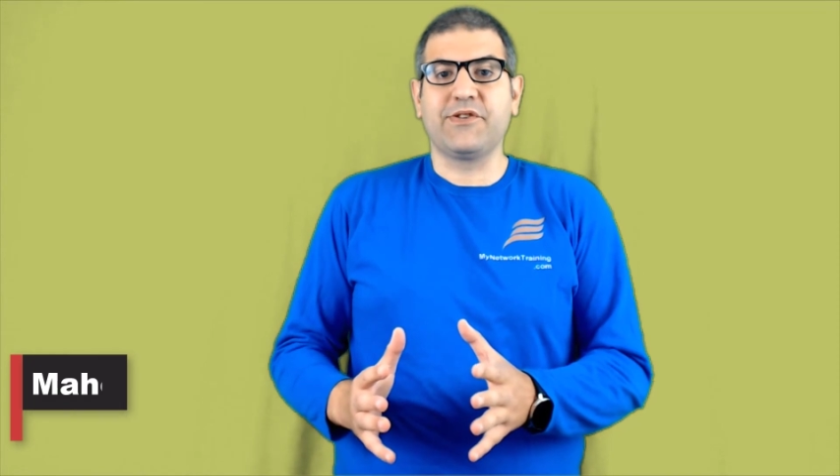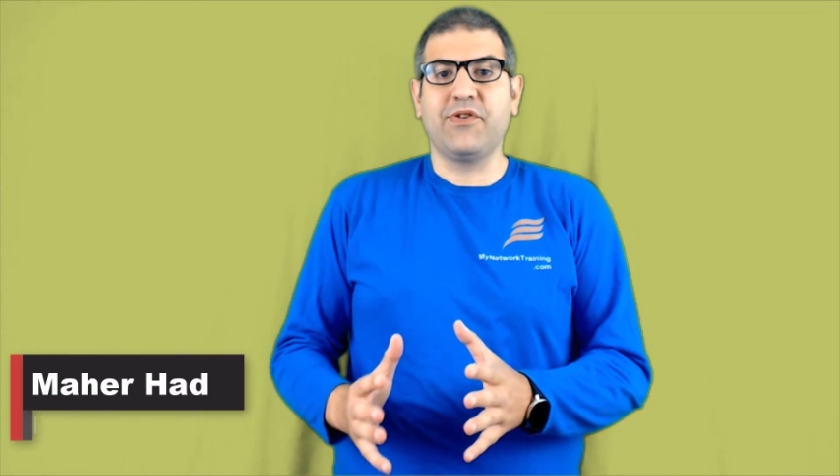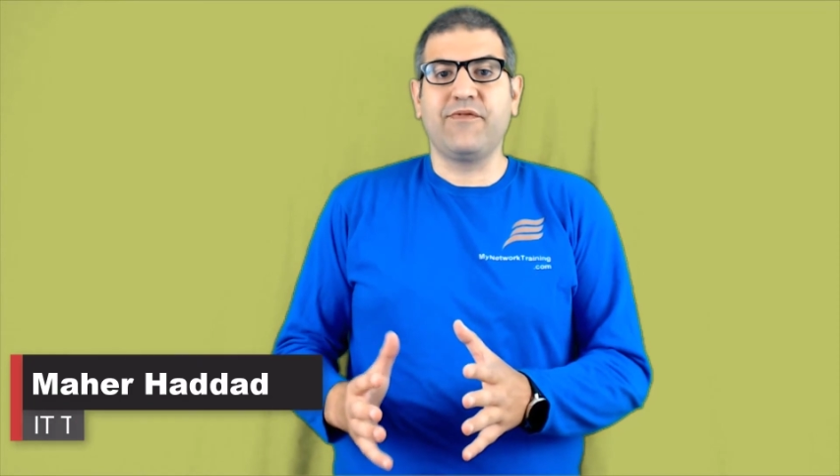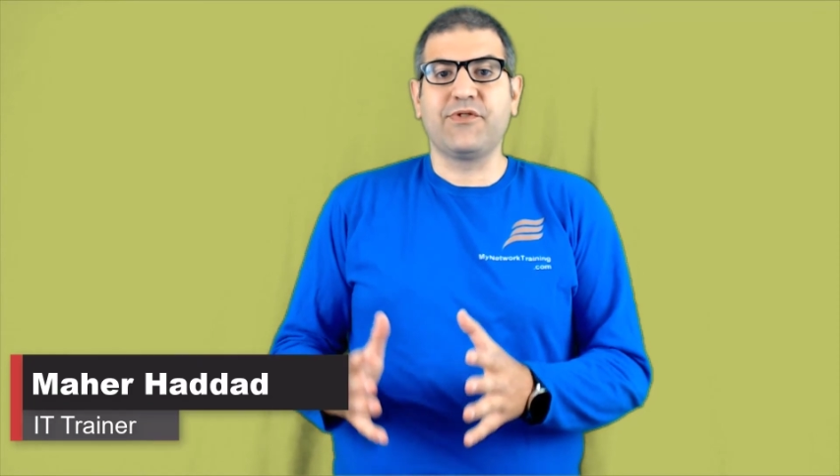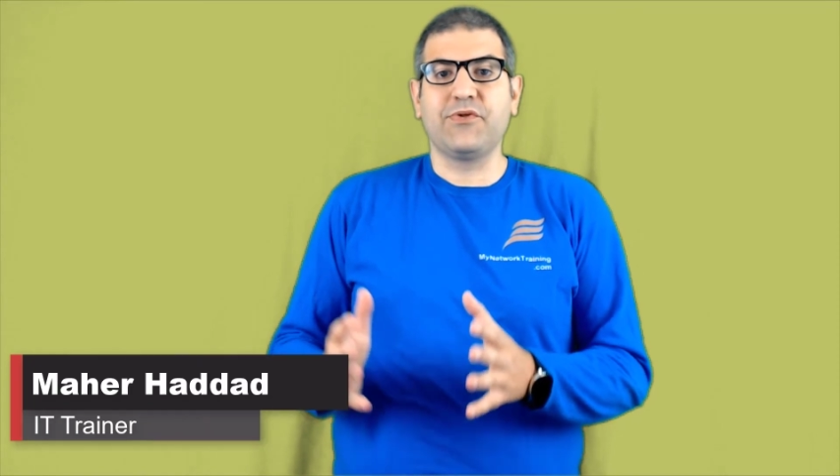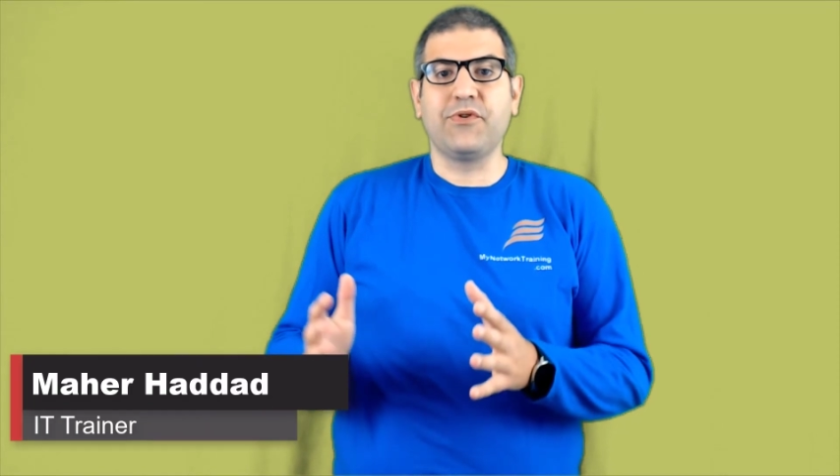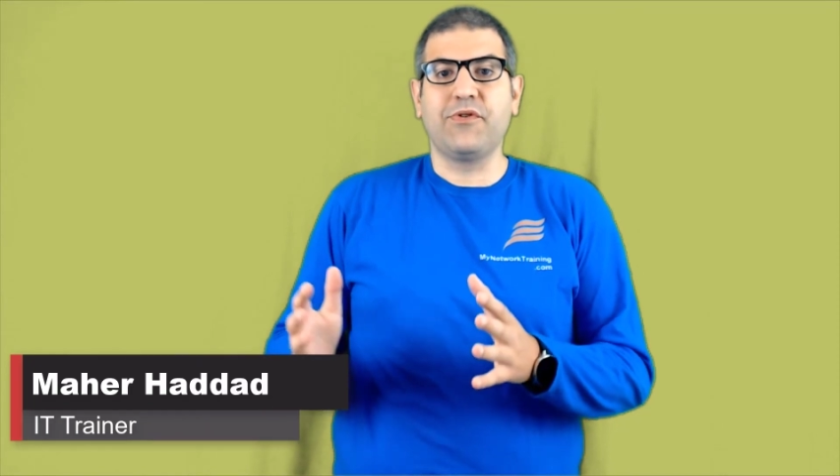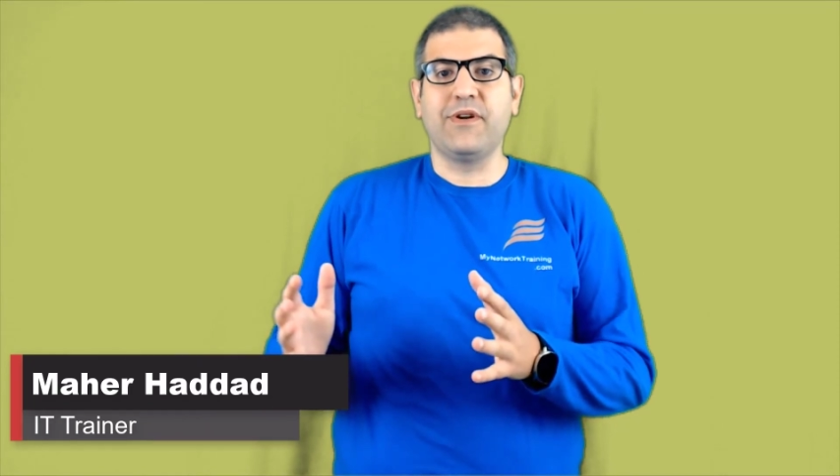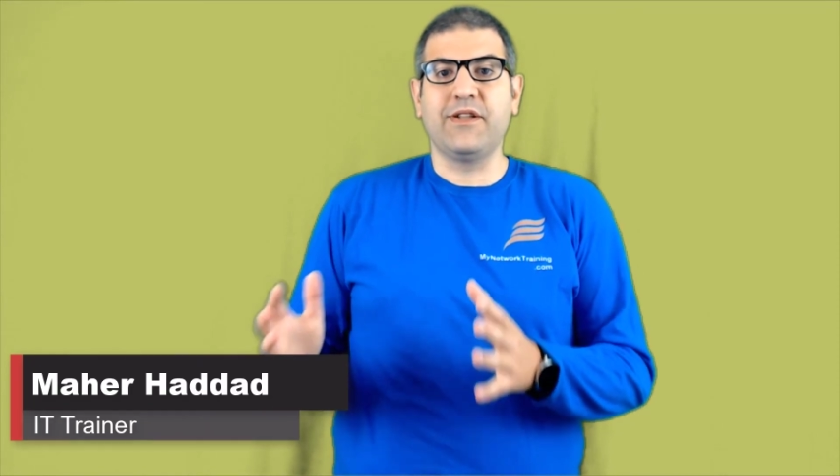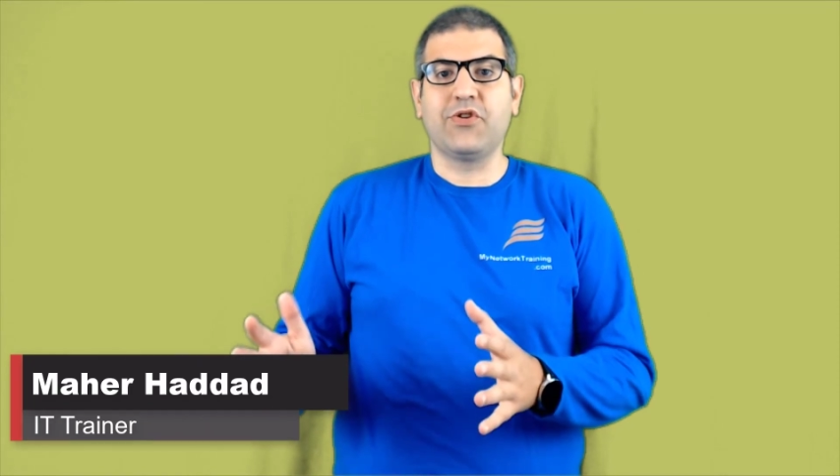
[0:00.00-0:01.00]
service to
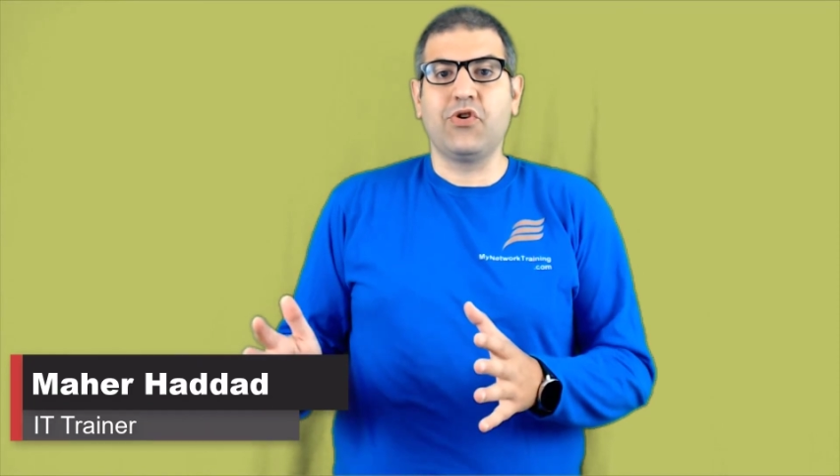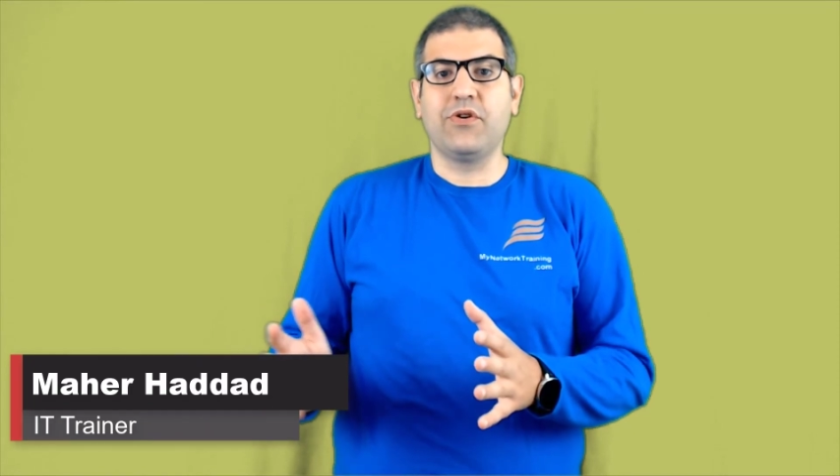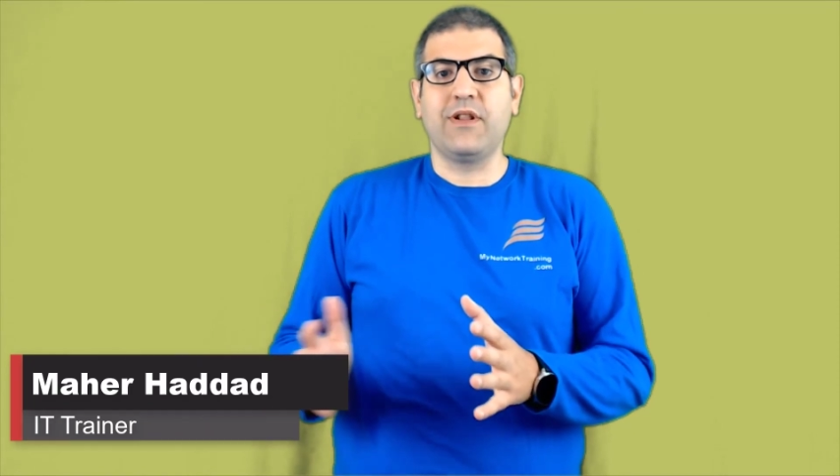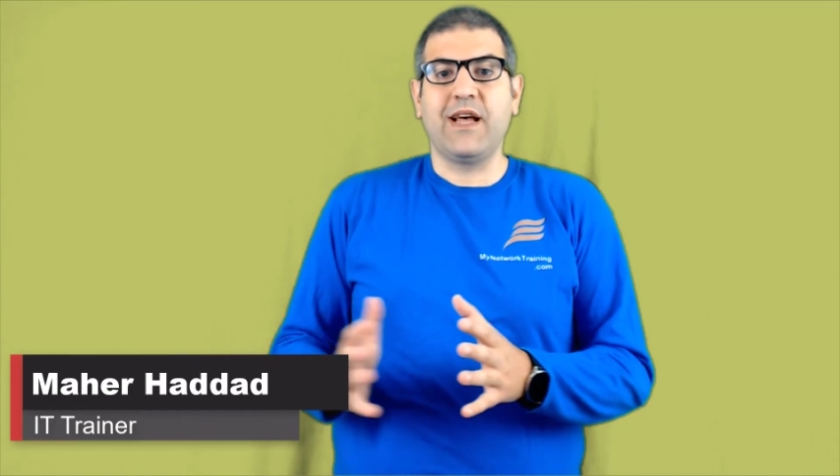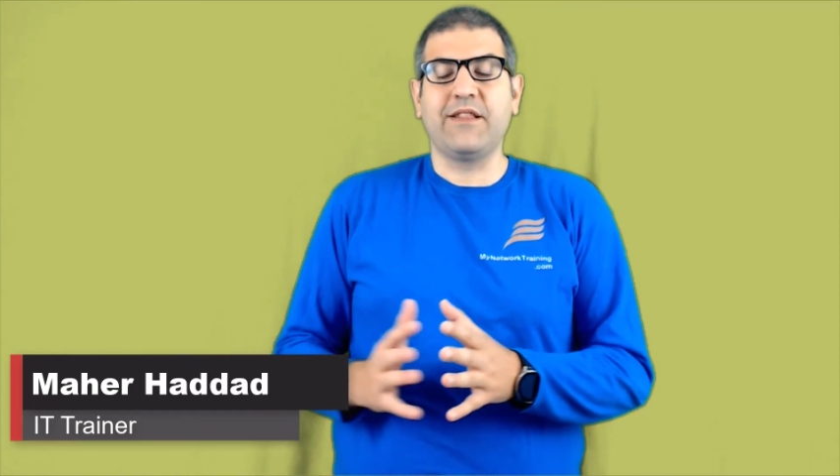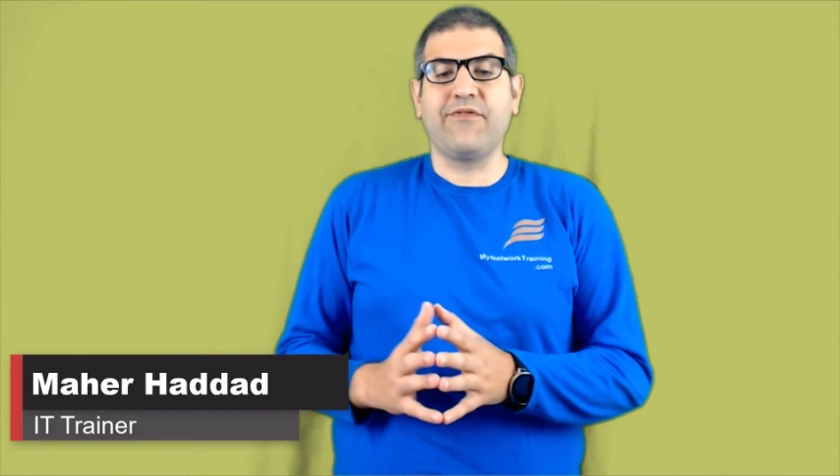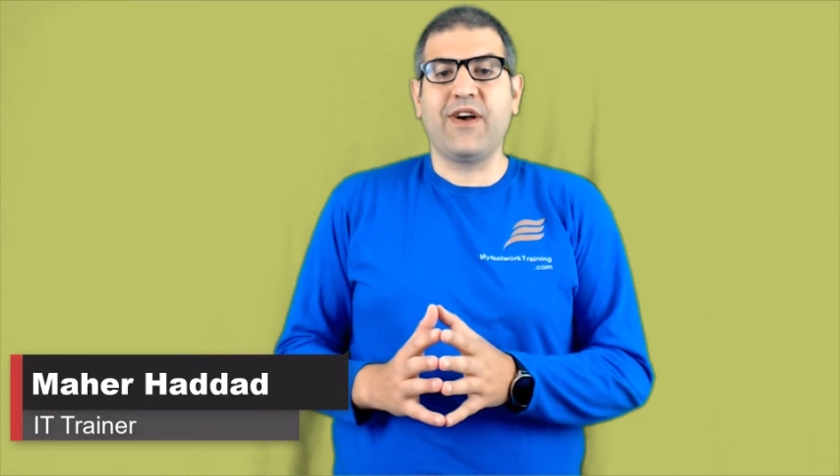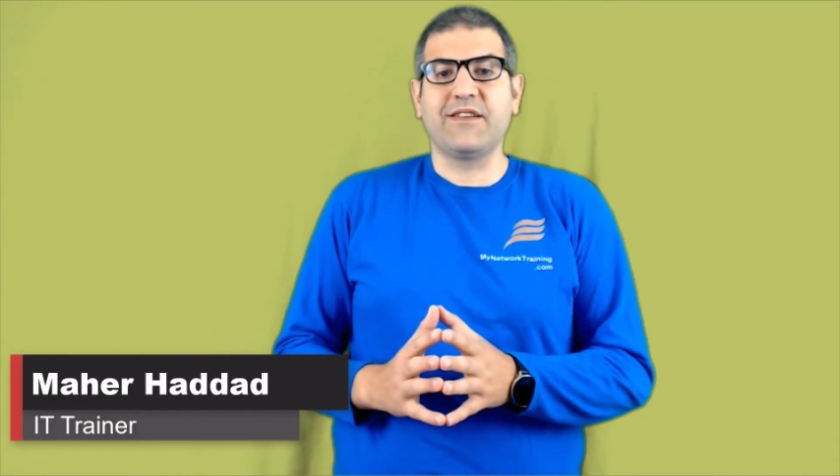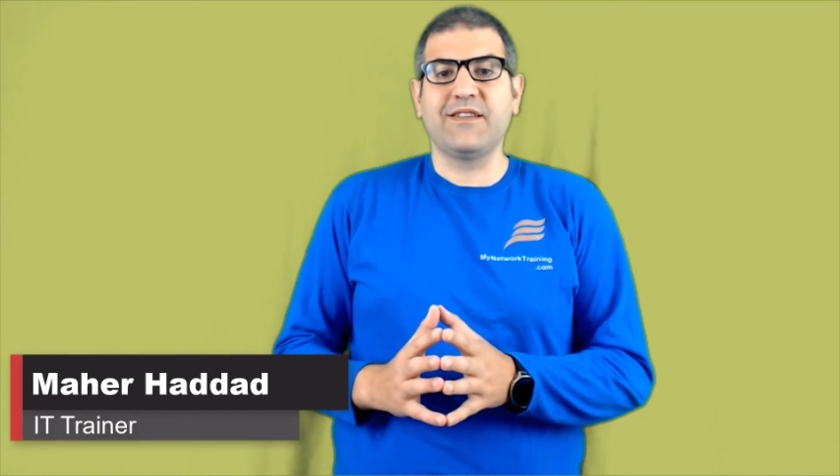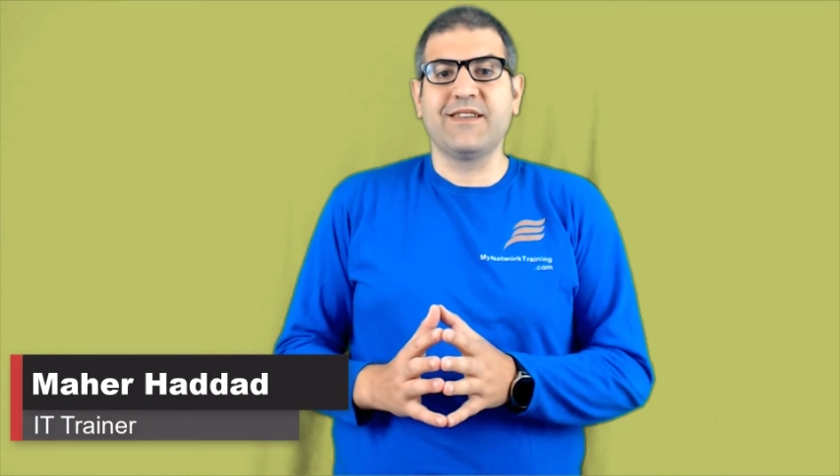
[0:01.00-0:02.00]
your internal LAN
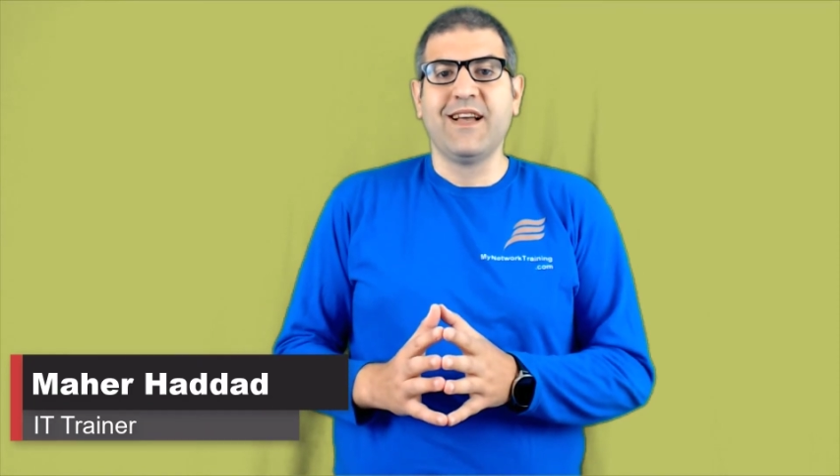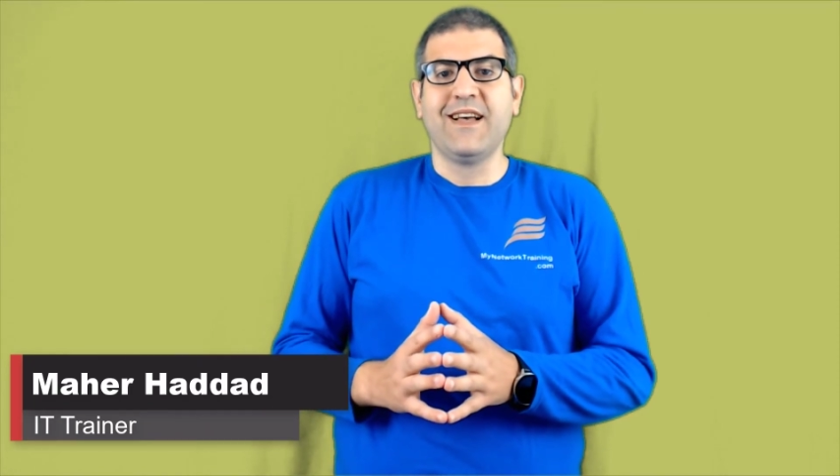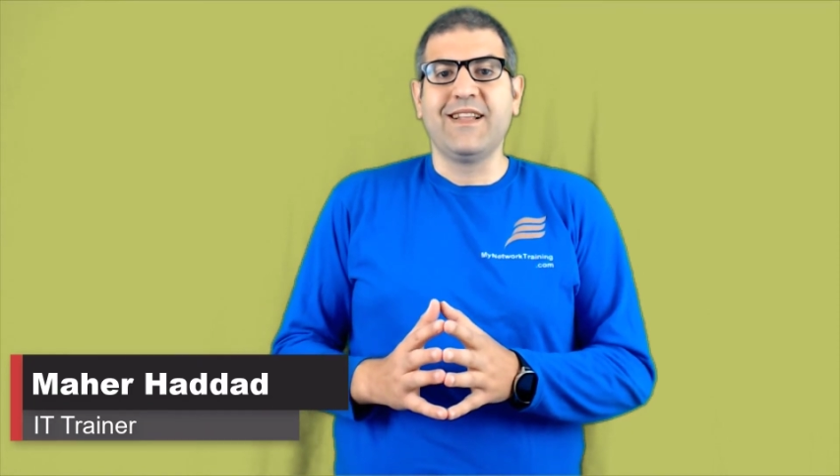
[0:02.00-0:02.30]
devices,